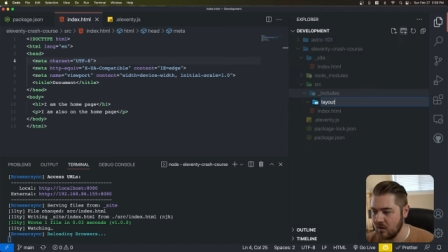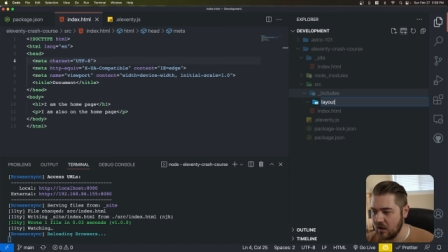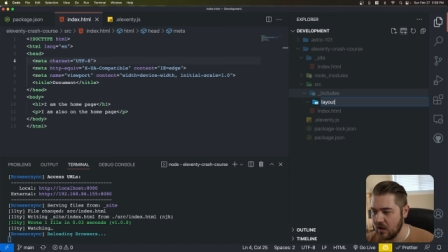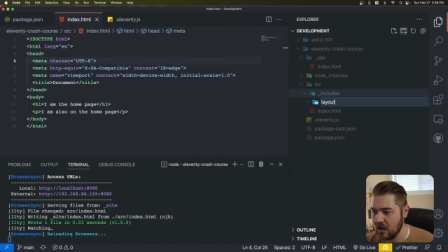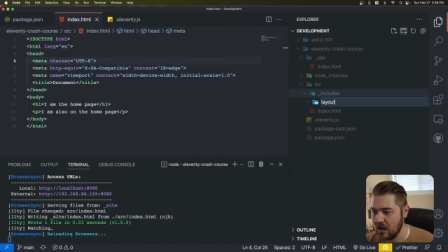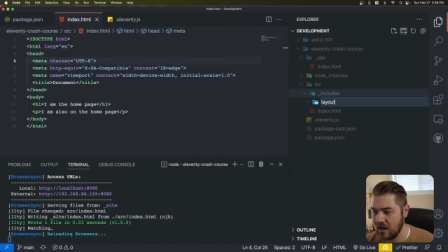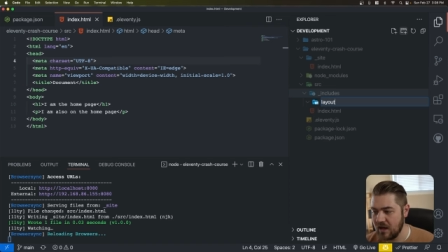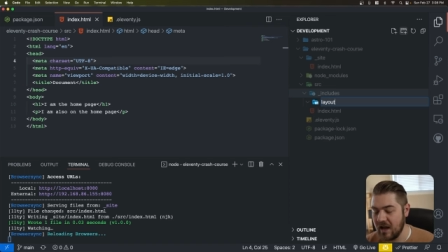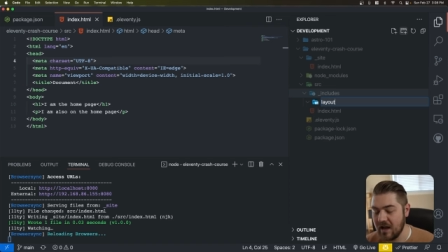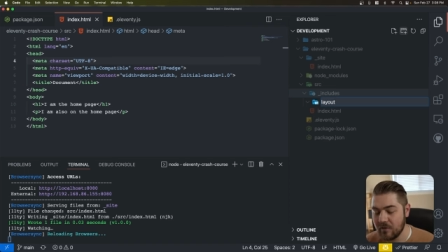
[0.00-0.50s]

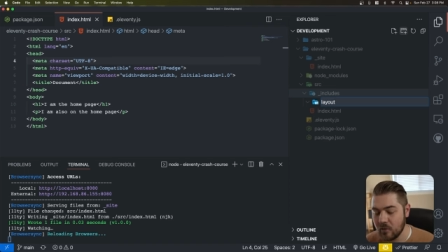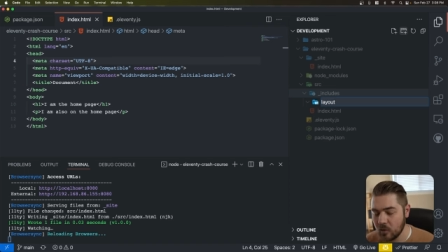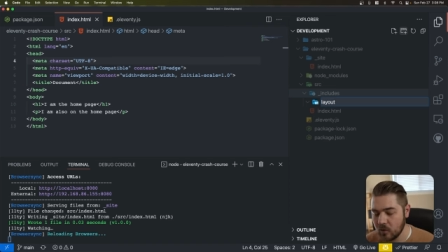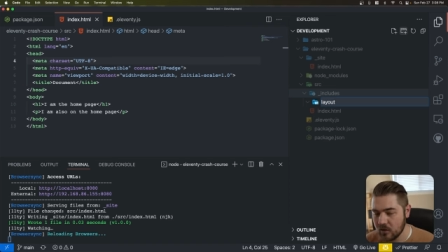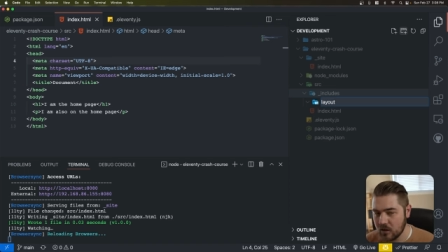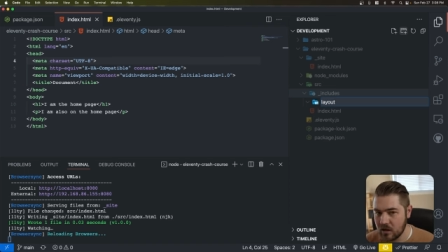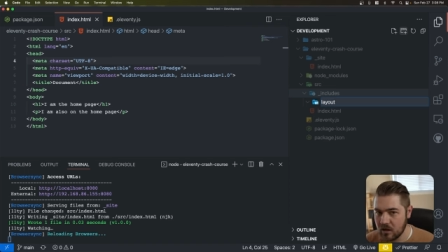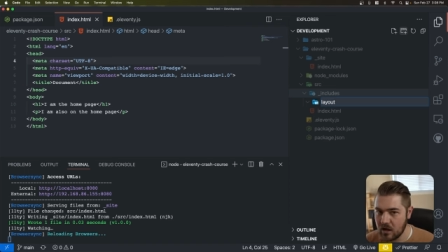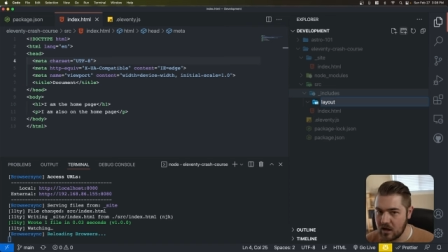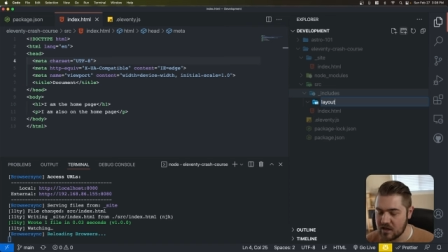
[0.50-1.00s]
And I haven't
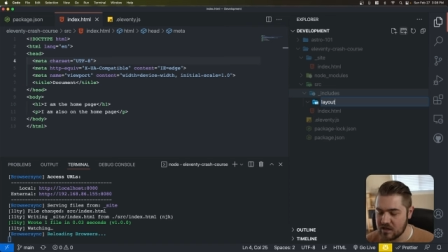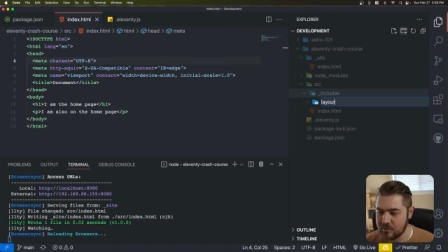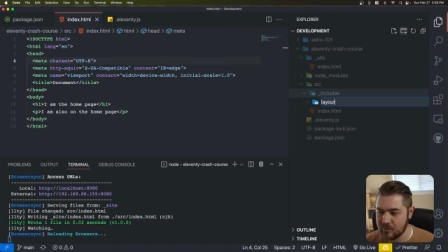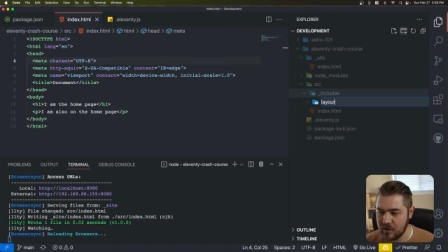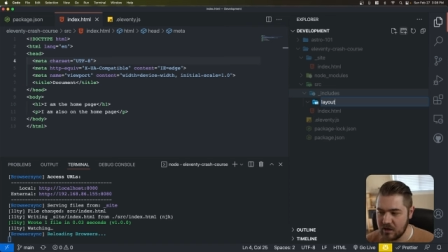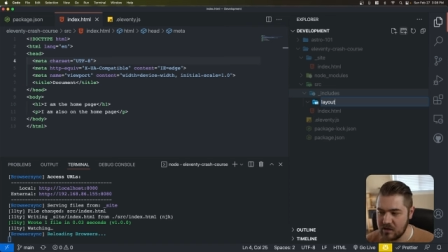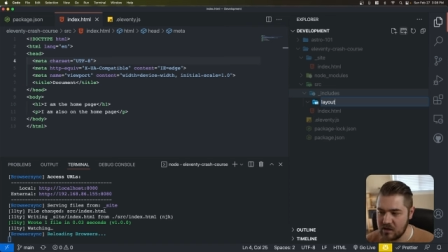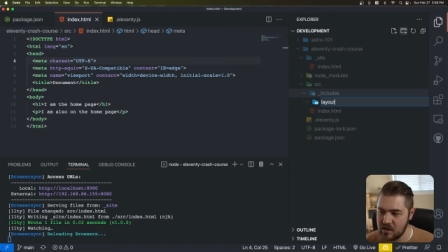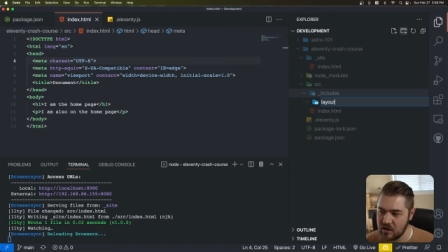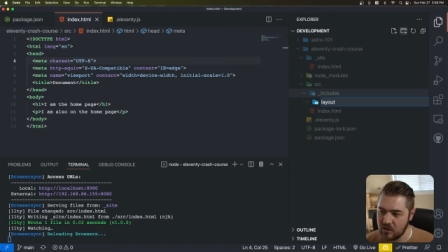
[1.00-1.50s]
really
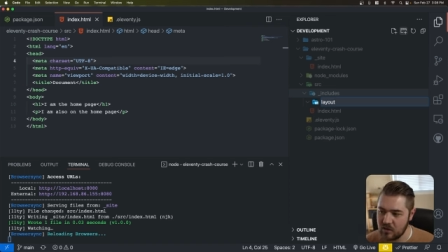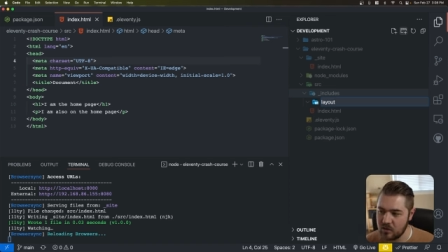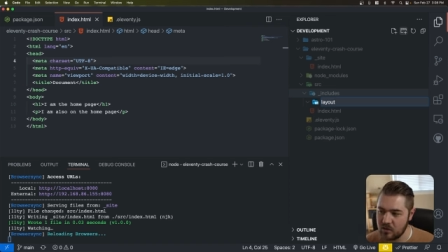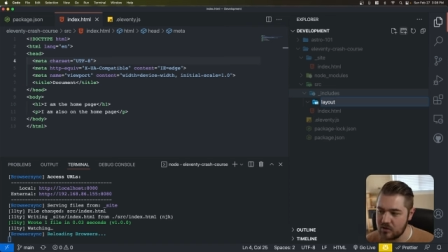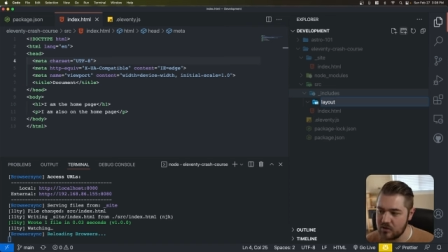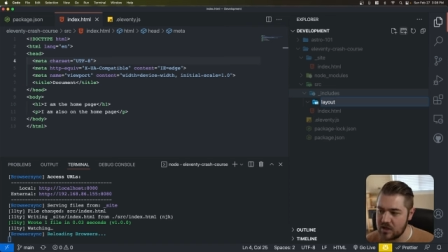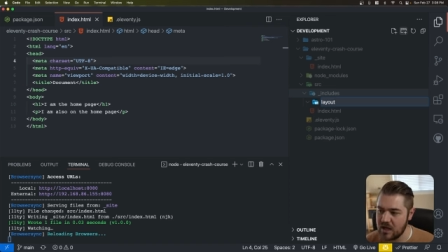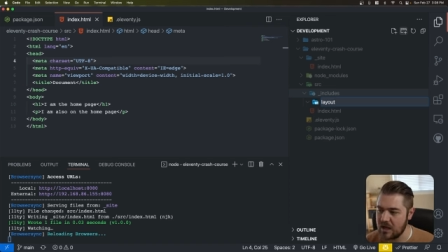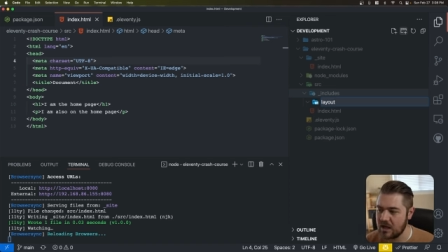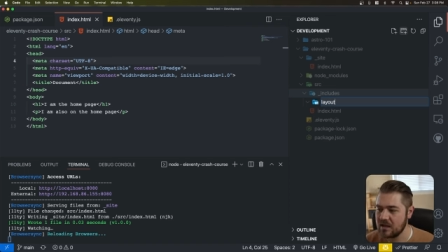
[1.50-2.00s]
explained the
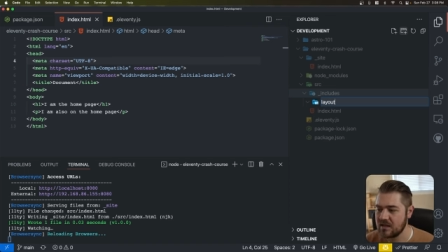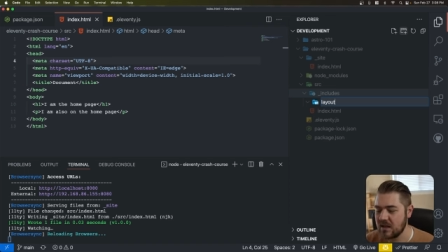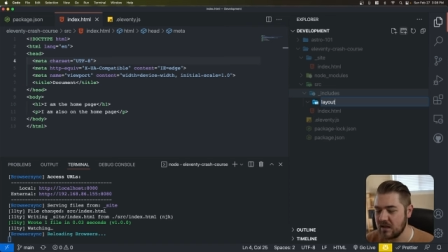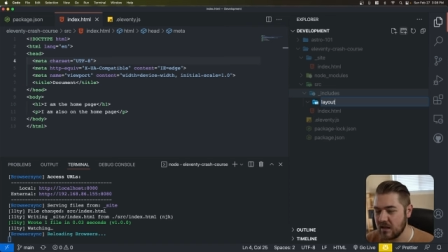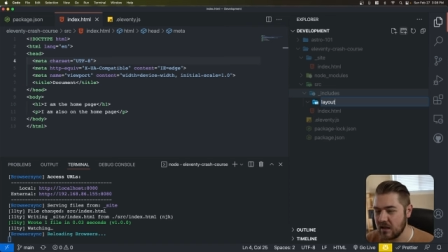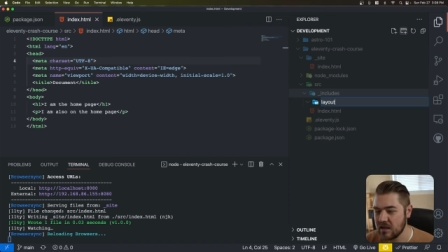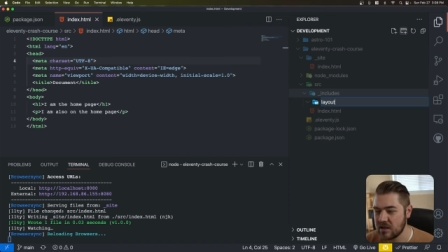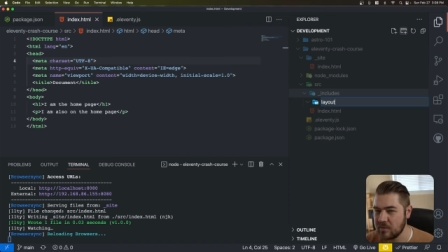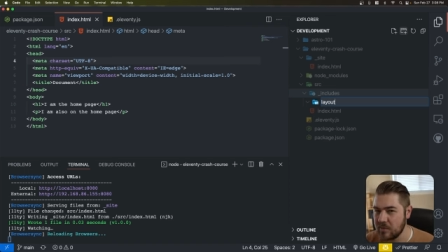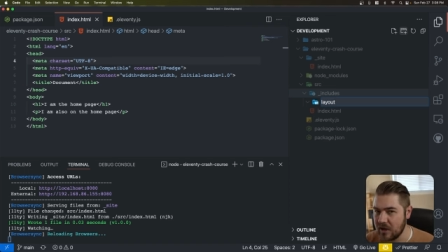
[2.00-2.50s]
includes yet because I
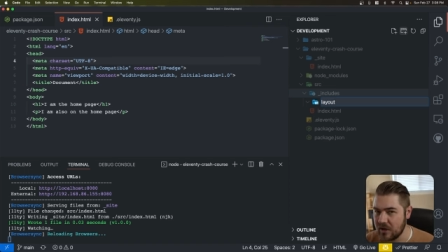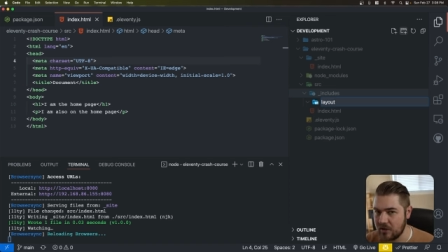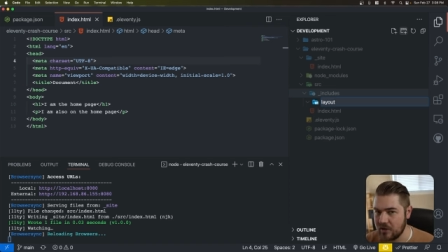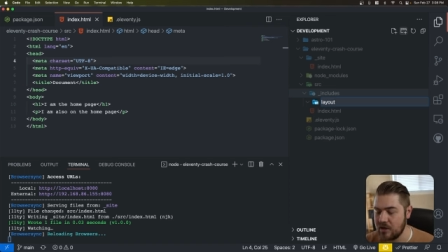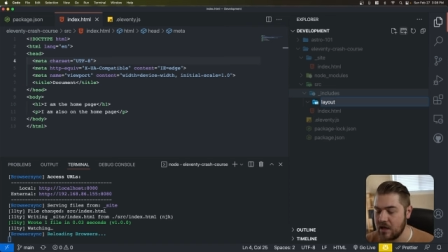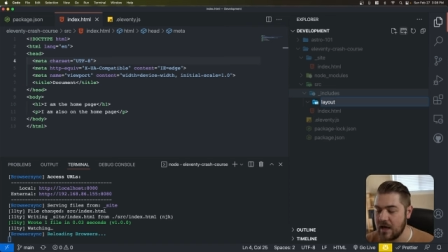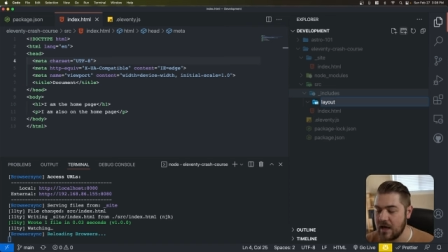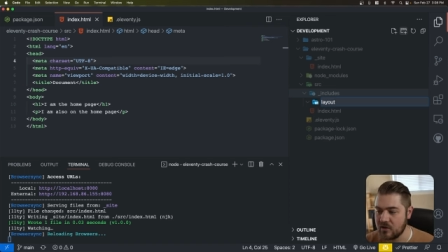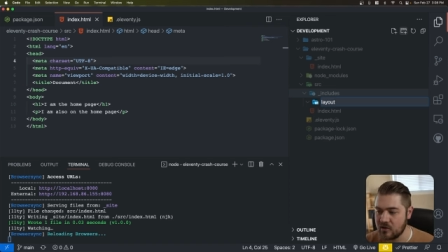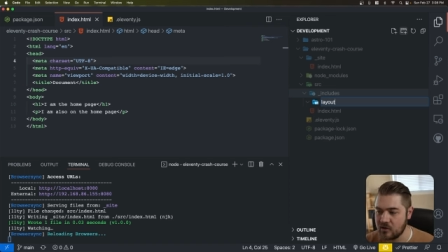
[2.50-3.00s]
think it's better
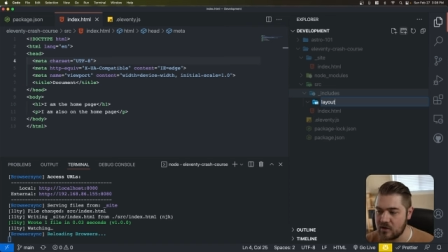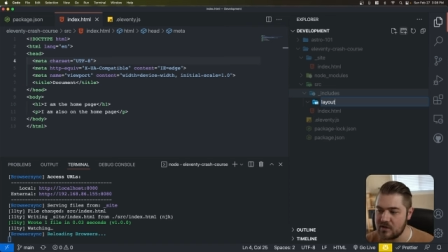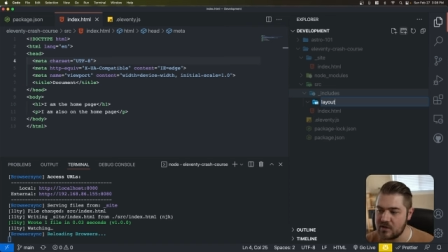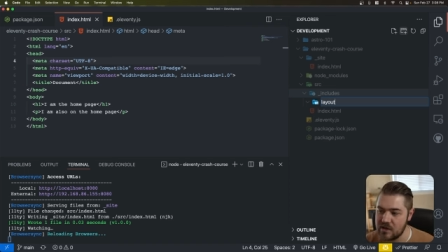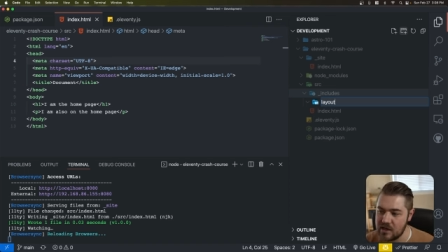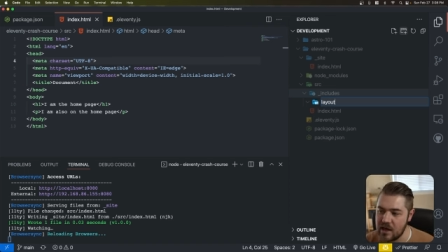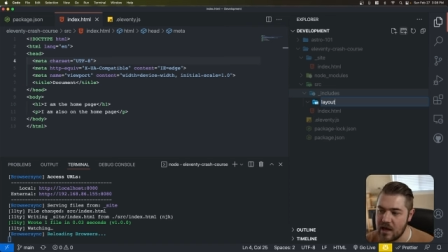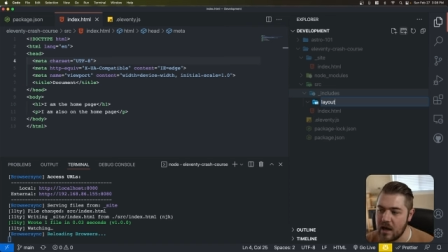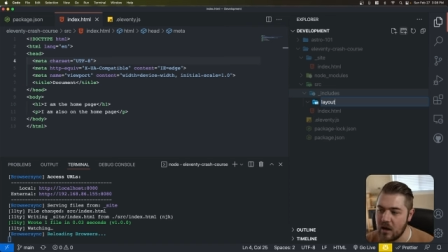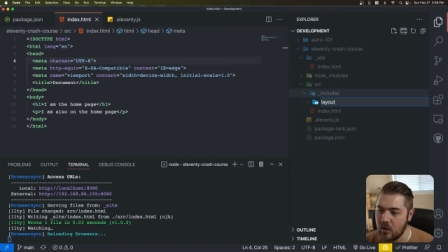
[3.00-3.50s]
to actually
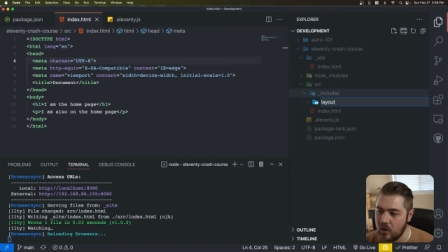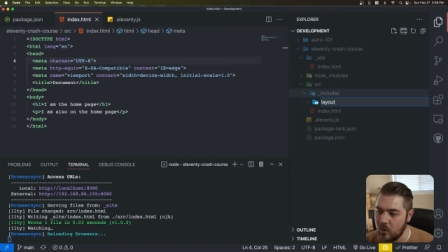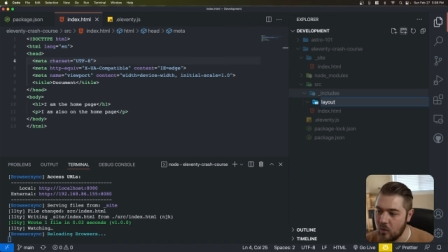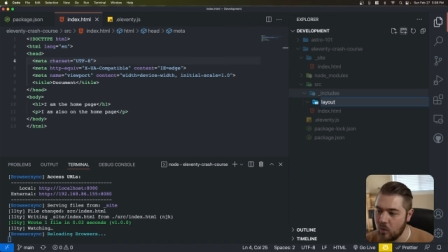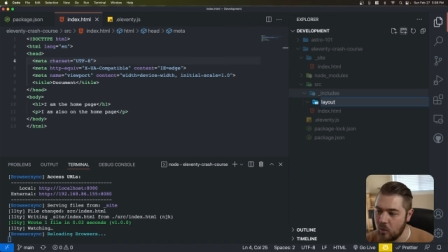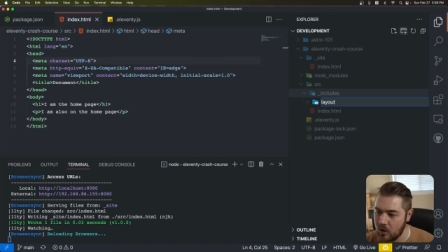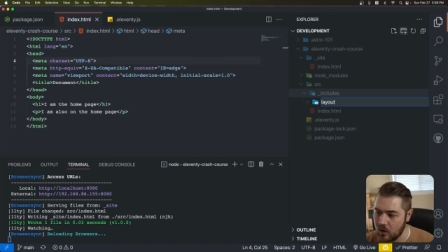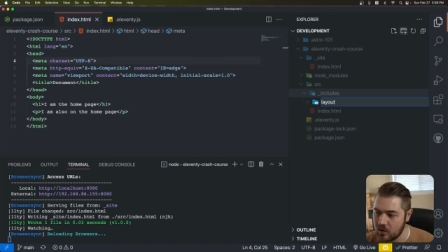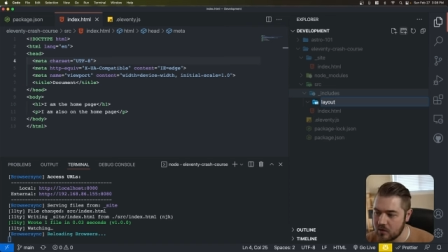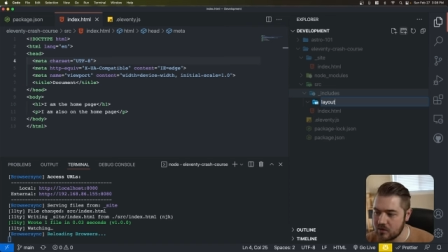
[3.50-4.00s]
see how it
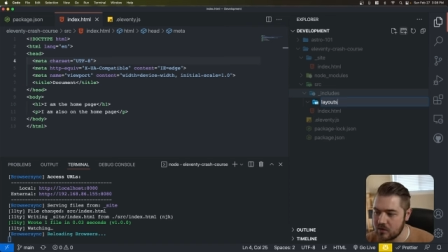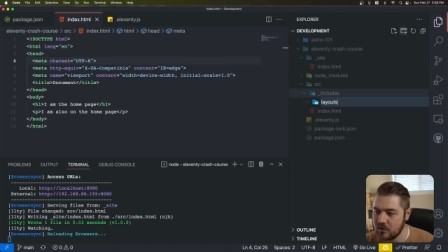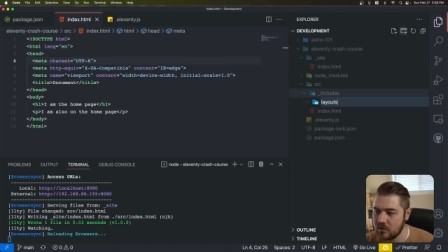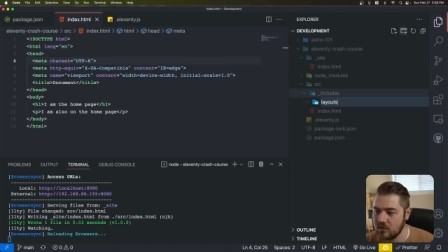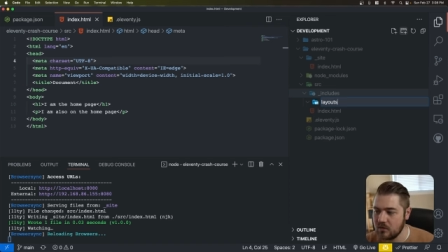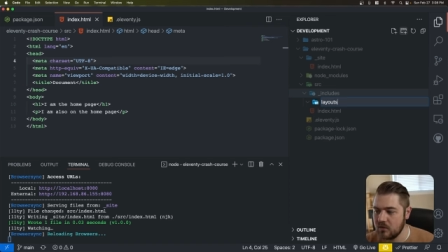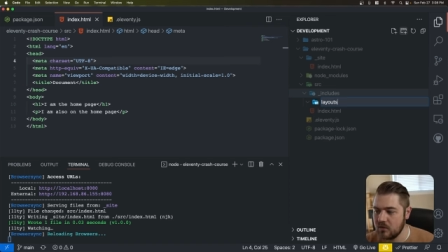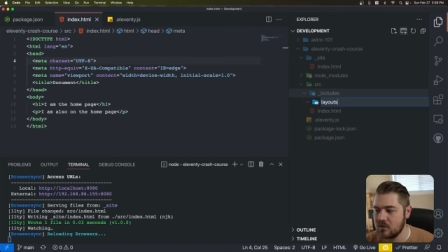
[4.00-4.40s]
works.